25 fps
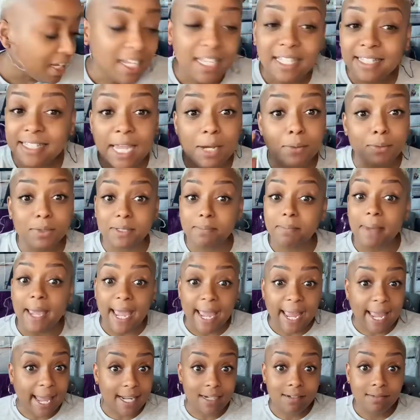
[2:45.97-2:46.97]
They was
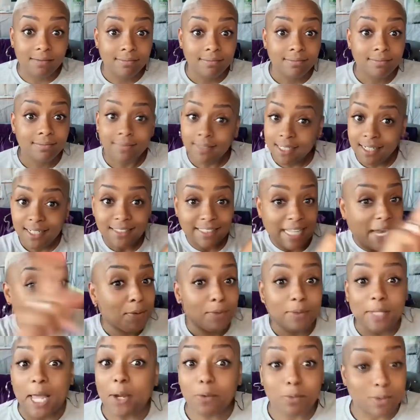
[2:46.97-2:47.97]
mad. They
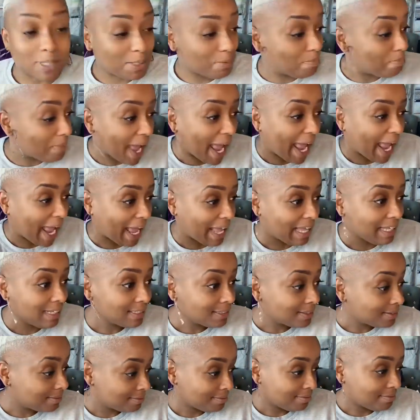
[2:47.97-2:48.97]
they was mad.
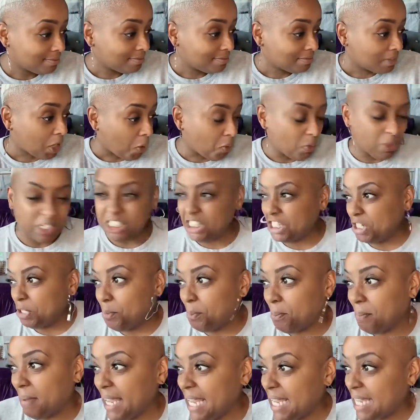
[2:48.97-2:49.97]
What
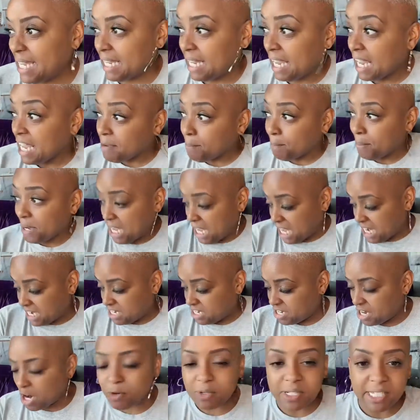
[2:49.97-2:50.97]
you mean? A
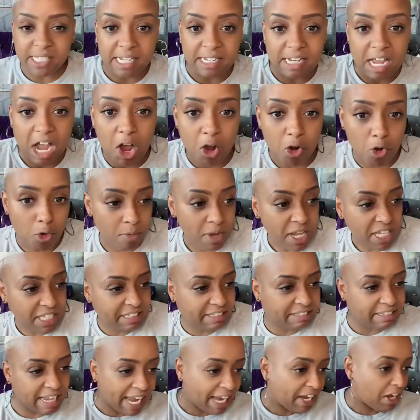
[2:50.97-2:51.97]
nursing home?
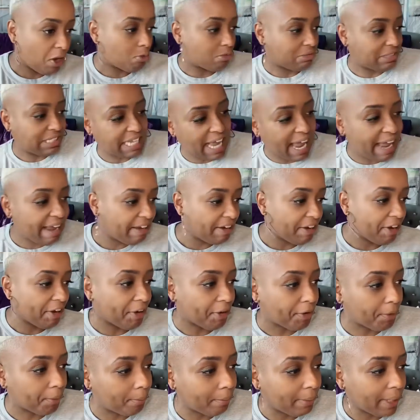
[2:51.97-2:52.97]
They gonna take
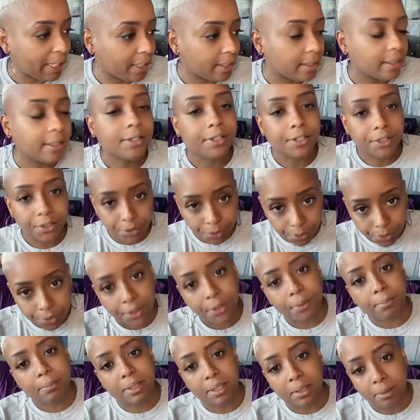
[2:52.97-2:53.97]
care of me, and you
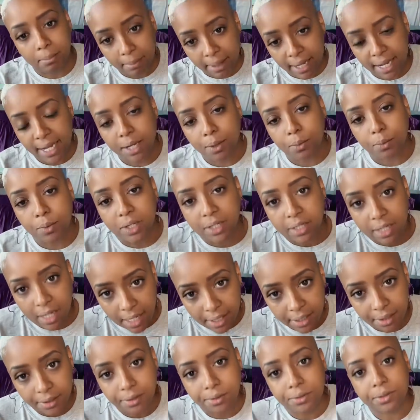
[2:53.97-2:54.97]
gonna be the main one
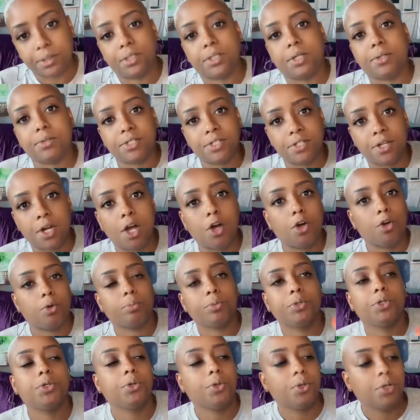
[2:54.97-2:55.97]
knocking on the nursing
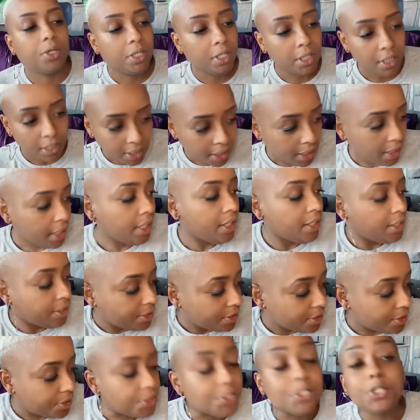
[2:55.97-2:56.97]
home door.
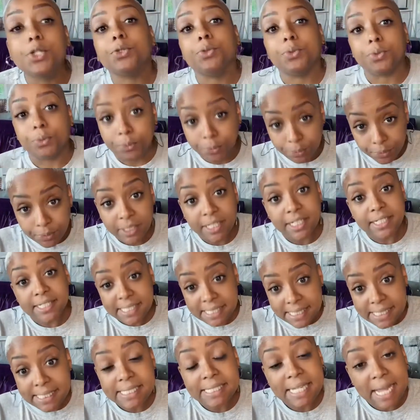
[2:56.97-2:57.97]
Soon it's
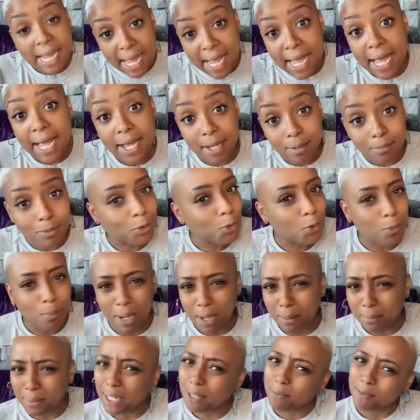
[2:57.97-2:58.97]
this time. Oh,
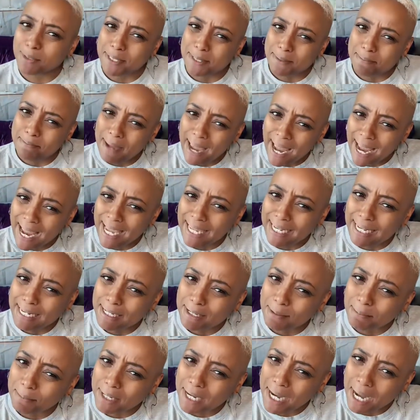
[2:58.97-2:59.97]
baby, they was mad in
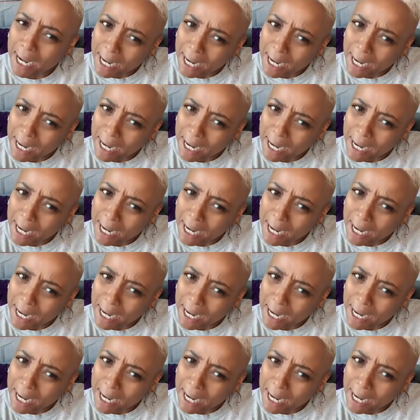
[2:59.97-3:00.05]
them.